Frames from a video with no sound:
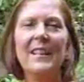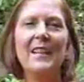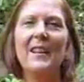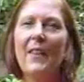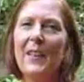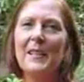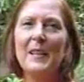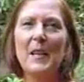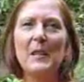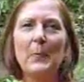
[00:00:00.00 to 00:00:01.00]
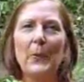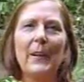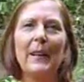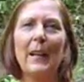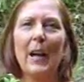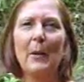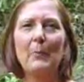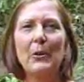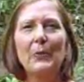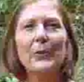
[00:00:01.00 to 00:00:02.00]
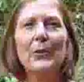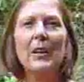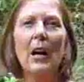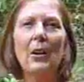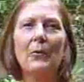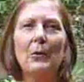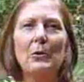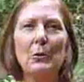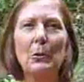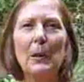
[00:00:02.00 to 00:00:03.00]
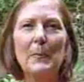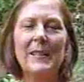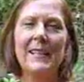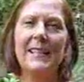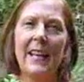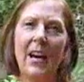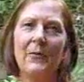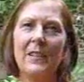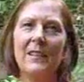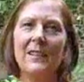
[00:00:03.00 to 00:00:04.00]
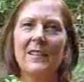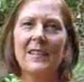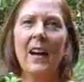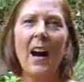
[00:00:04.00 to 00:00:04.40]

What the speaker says: Nothing says spring like beautiful, colorful tulips and daffodils.